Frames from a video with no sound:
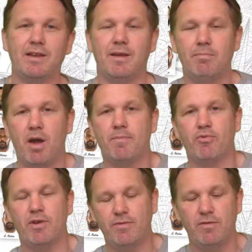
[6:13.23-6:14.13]
in my
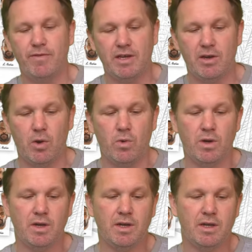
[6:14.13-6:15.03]
preview video,
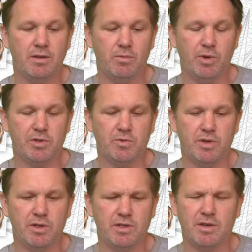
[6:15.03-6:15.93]
which
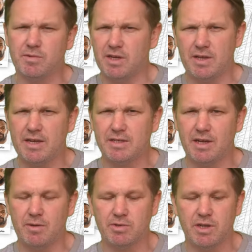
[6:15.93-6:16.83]
was
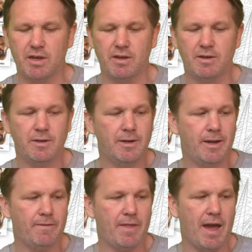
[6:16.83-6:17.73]
yesterday, wasn't it?
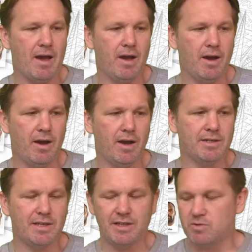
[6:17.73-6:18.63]
That I
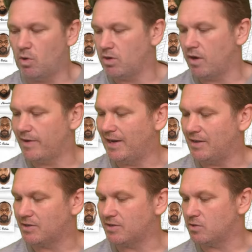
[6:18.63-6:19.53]
see this one going
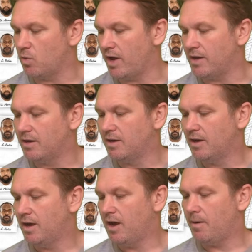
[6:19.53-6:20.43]
Leinster's way.
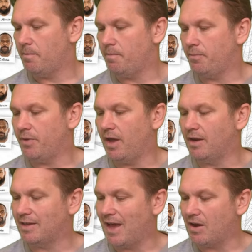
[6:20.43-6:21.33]
And
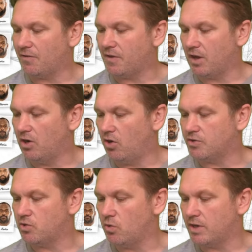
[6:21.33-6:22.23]
again, I think a lot of
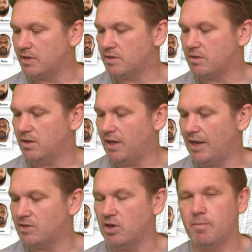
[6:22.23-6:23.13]
talk is
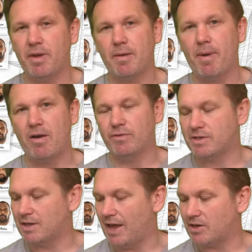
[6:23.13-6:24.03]
going to be about the
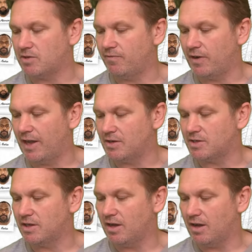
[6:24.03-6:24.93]
selection for
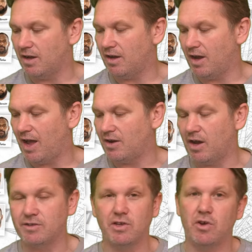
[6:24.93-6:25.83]
Leinster. And
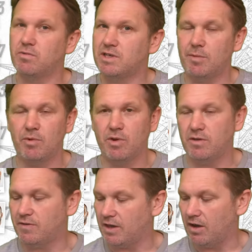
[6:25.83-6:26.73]
I don't know, tell me what you
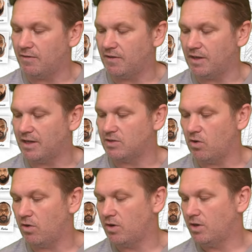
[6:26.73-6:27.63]
think. I think it's
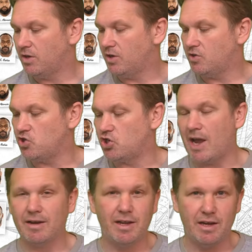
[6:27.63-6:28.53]
got
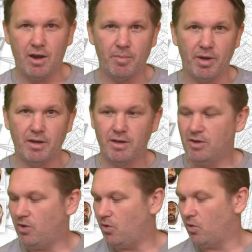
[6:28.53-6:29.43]
Jacques Nienaber
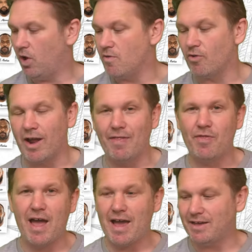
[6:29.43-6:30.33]
all over it. And
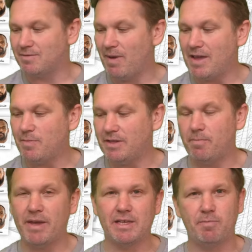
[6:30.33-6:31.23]
that is maybe the
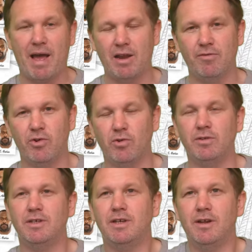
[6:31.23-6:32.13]
biggest battle of all.
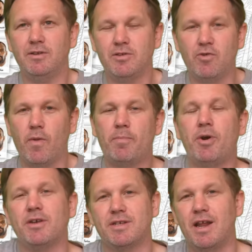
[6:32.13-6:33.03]
You've got the
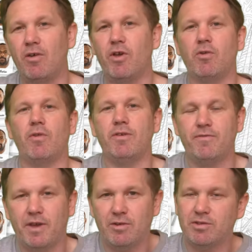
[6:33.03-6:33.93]
personnel that are on the
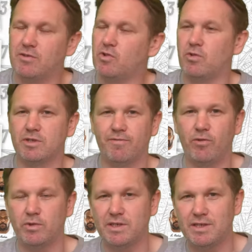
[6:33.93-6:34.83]
field and, of course, the
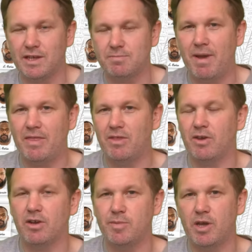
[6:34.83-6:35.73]
46 men that are
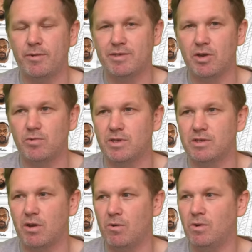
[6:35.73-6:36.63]
going to be going
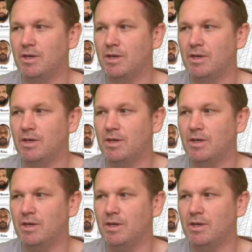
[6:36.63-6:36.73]
toe-to-toe.